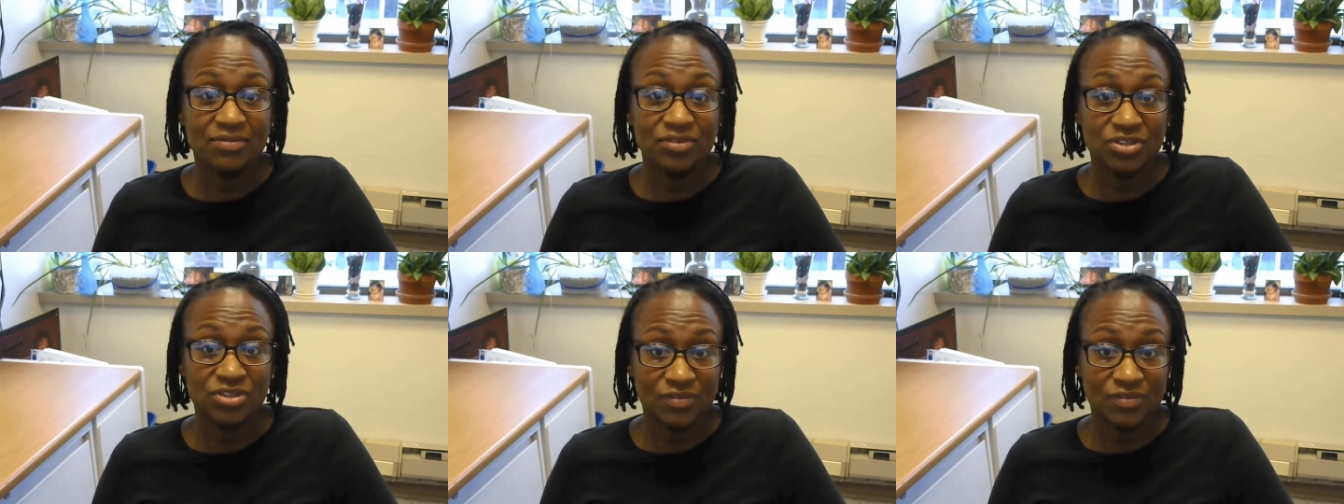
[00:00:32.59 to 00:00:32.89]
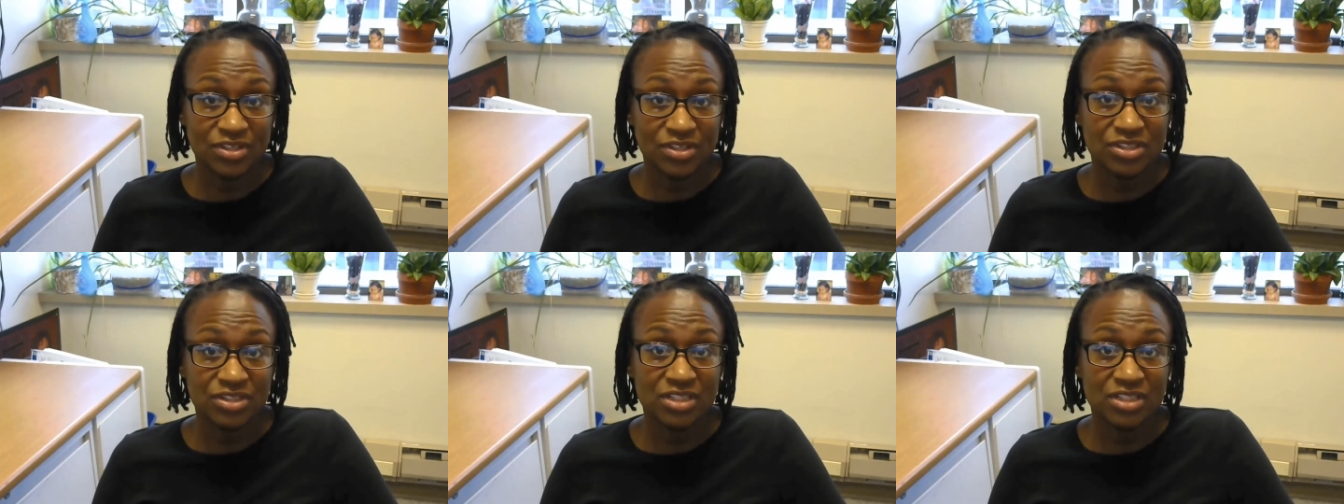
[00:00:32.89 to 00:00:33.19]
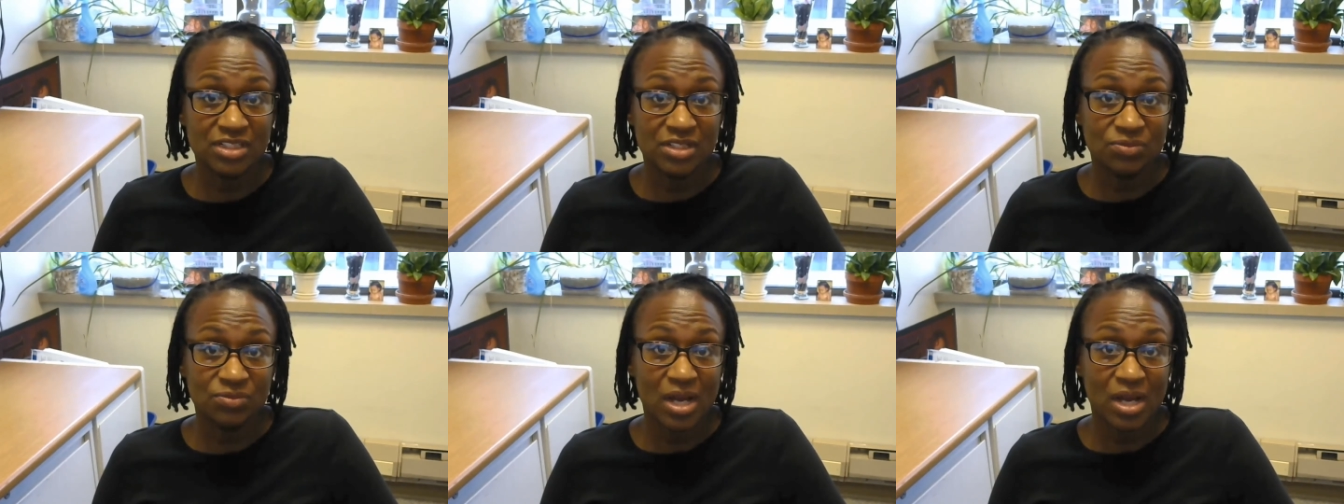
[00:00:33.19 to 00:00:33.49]
for
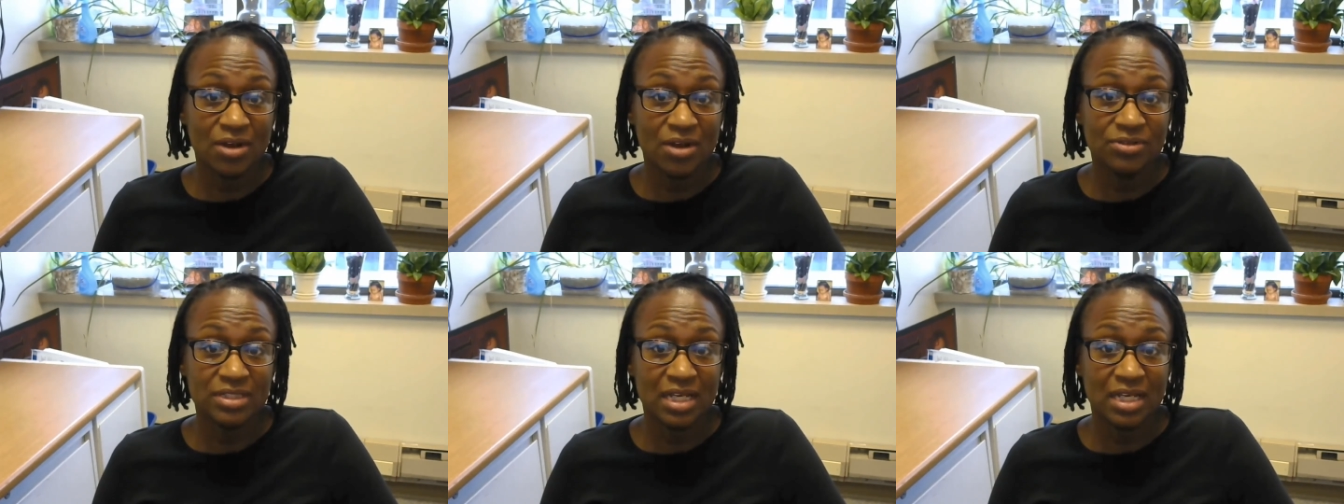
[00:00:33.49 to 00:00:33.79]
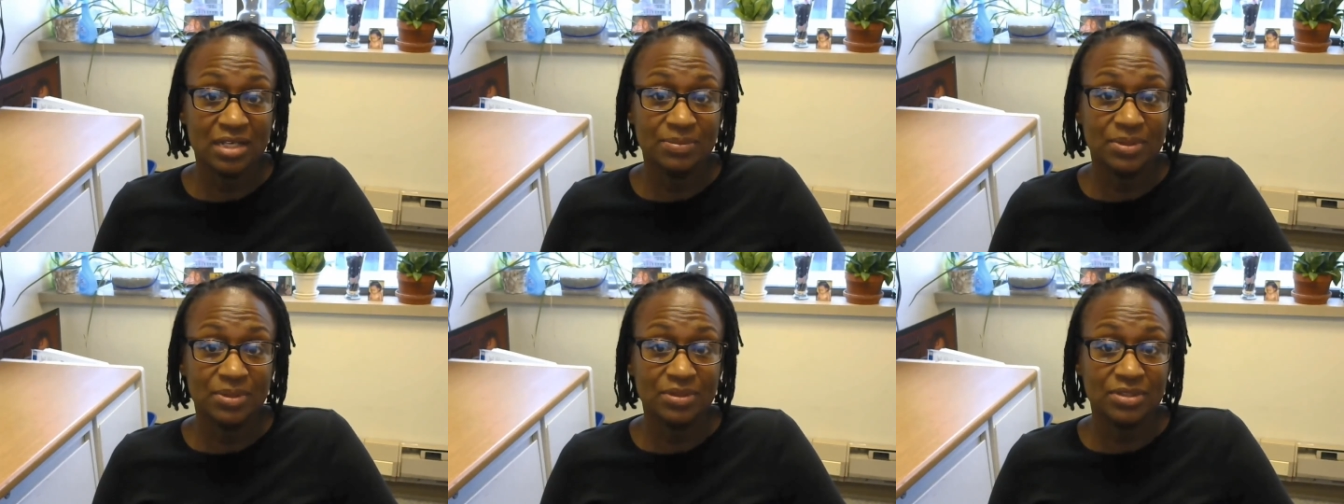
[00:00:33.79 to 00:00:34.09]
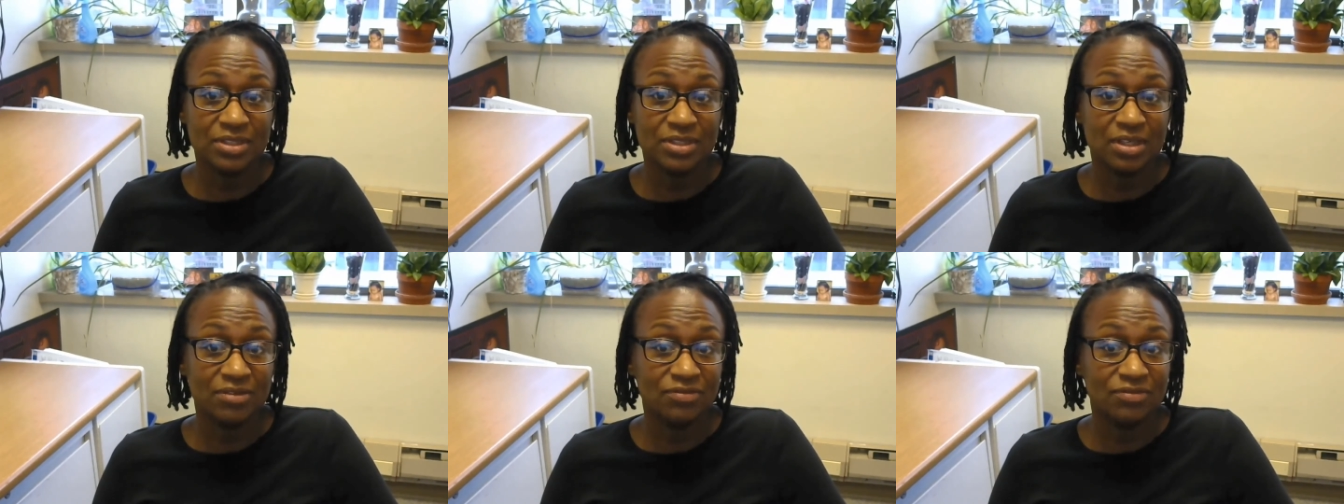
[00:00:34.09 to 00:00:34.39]
divisions and
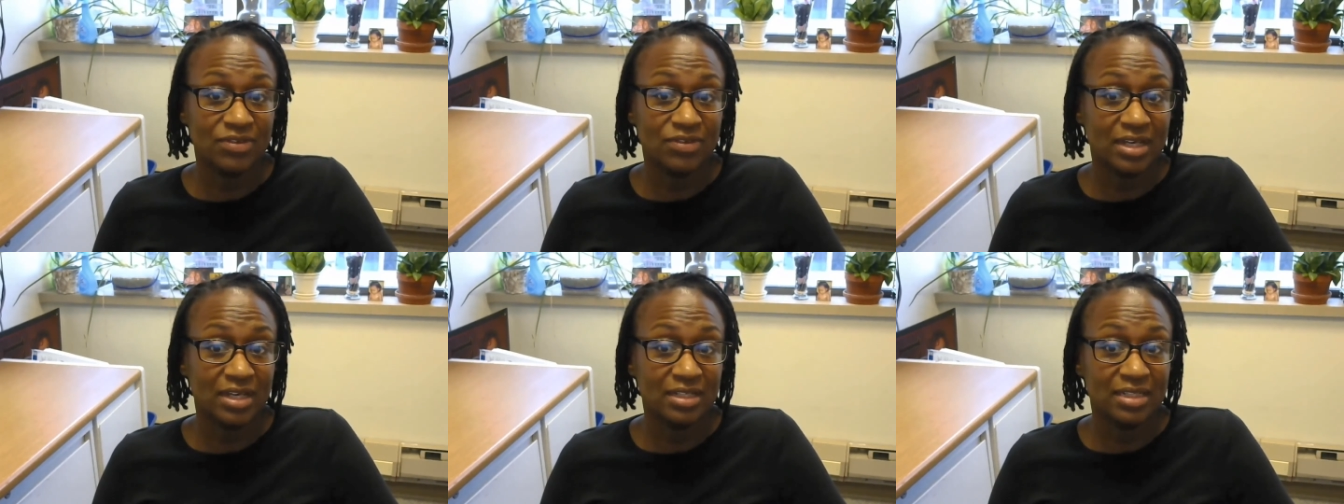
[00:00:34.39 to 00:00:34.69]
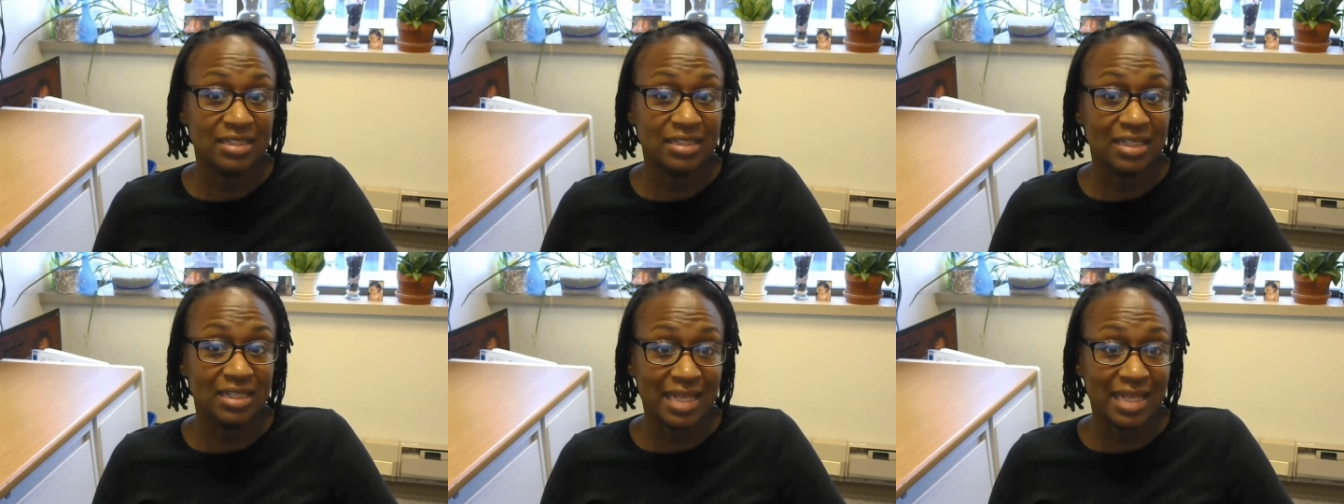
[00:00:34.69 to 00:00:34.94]
roundtables conveyed in